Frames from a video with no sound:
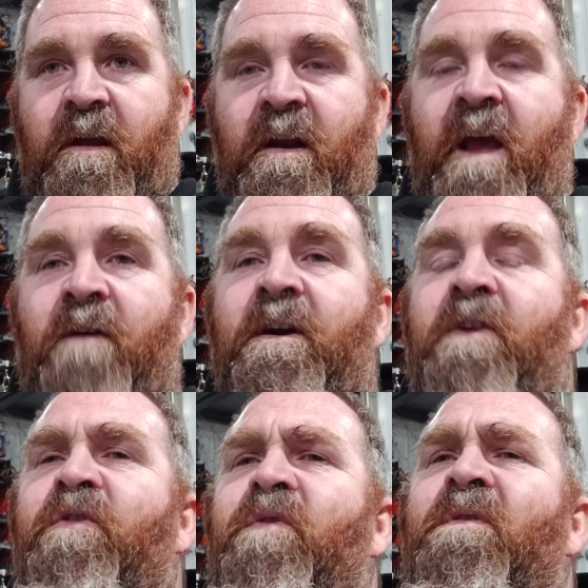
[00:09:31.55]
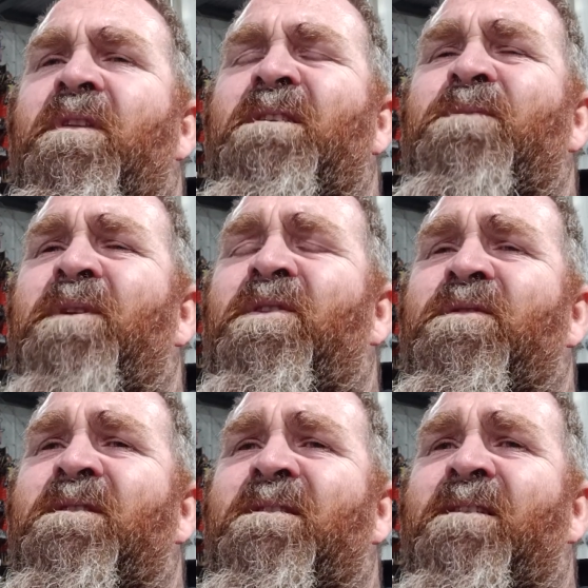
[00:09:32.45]
Now, I'm going to do this
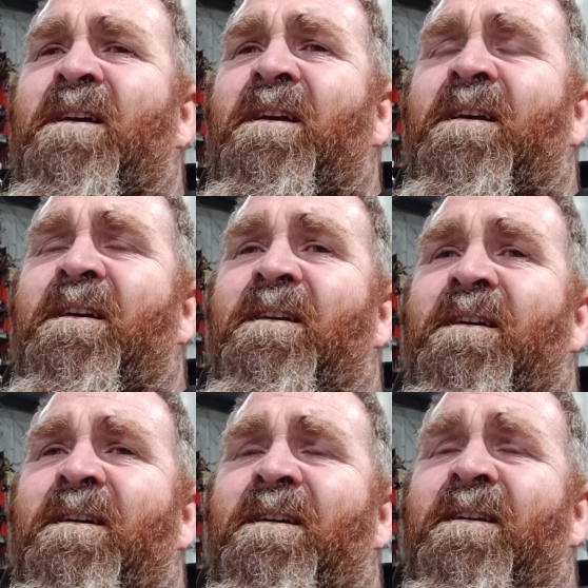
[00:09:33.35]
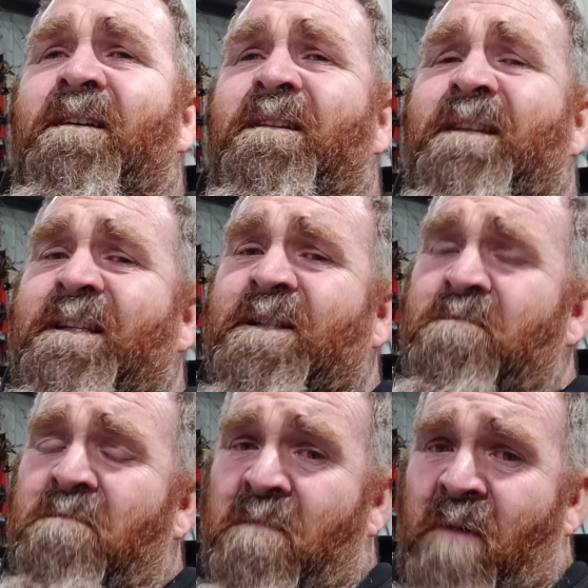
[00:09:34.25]
because this
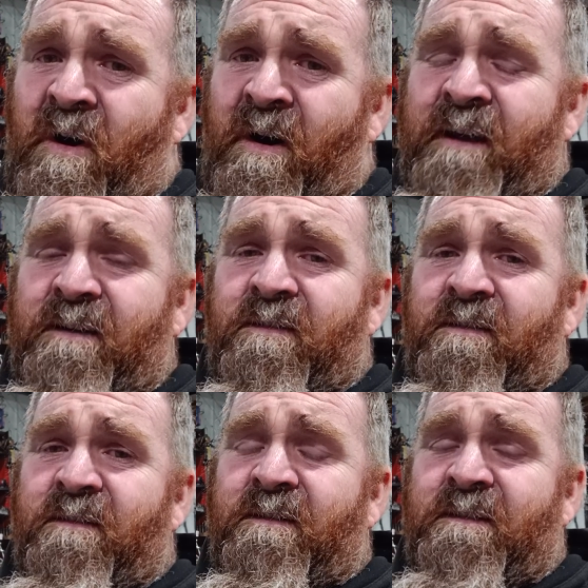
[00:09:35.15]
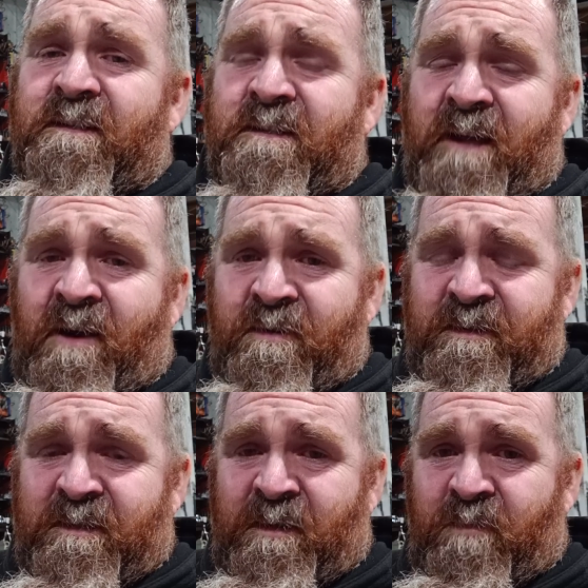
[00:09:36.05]
might
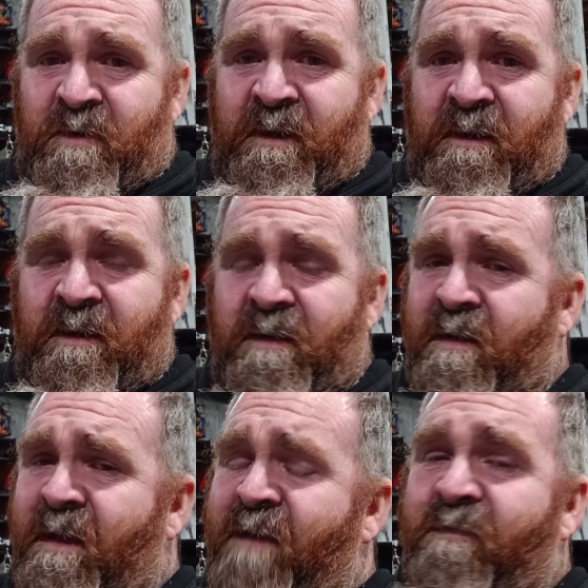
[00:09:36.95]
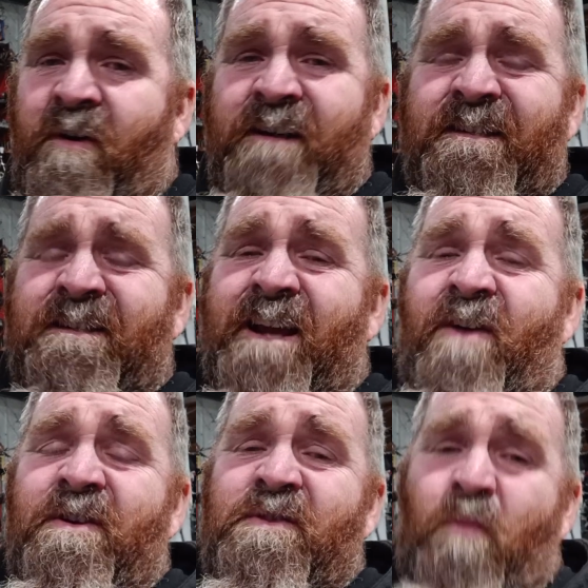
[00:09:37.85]
discourage somebody. If I
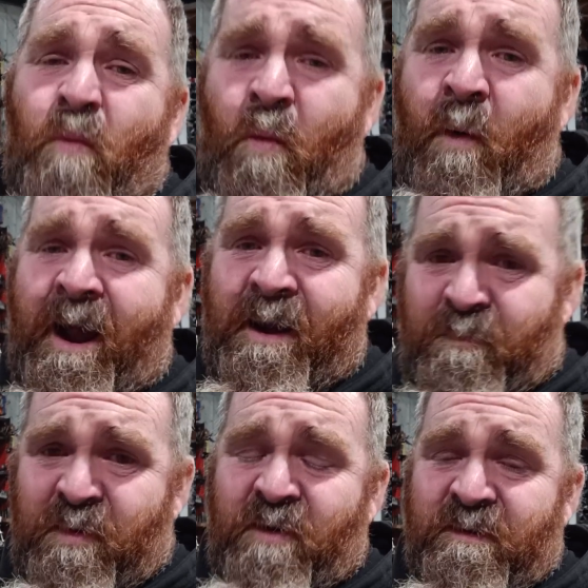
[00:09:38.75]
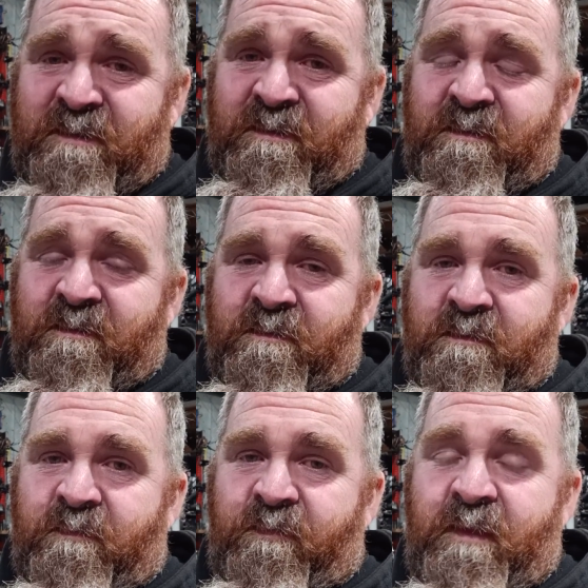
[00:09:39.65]
discourage one person,
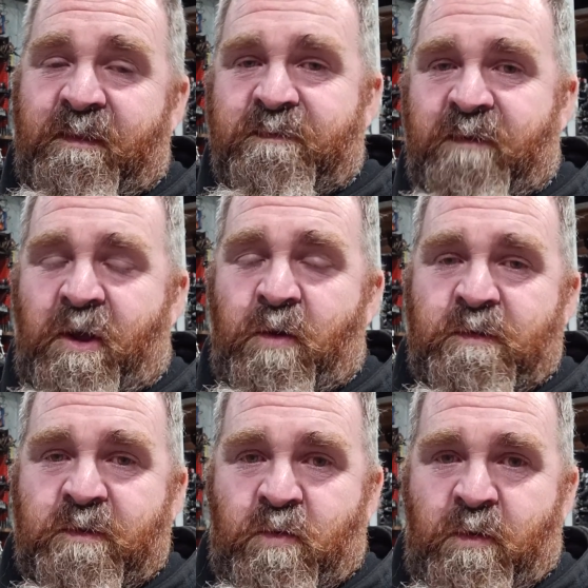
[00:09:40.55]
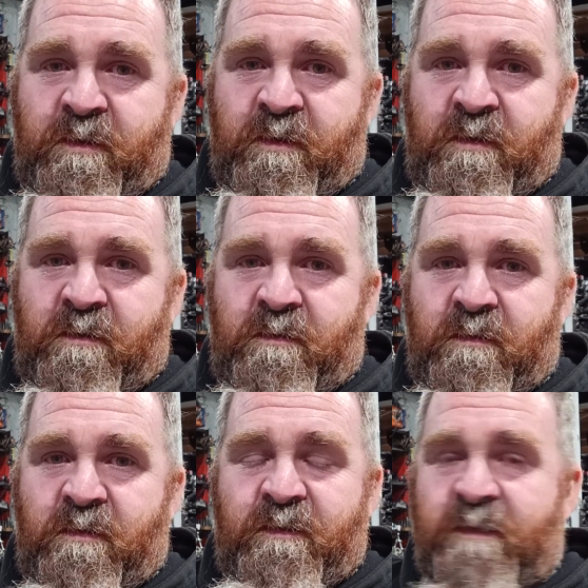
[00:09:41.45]
then this video was all worth it.
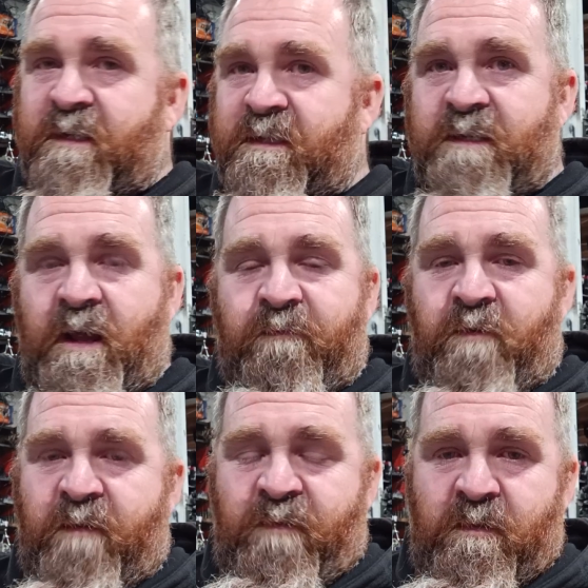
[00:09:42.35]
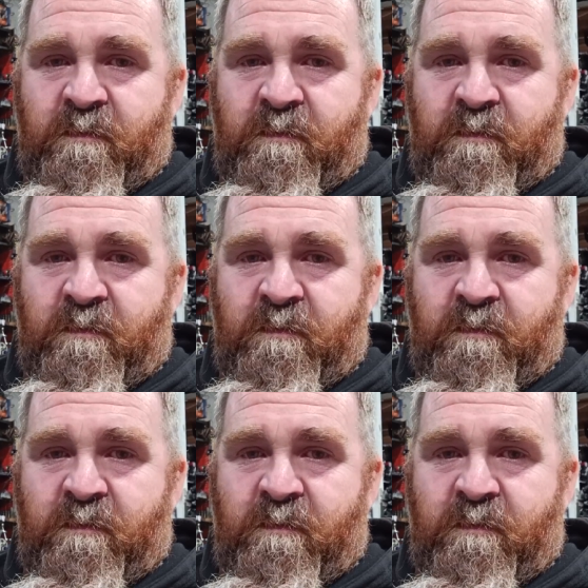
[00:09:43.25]
This can start forever.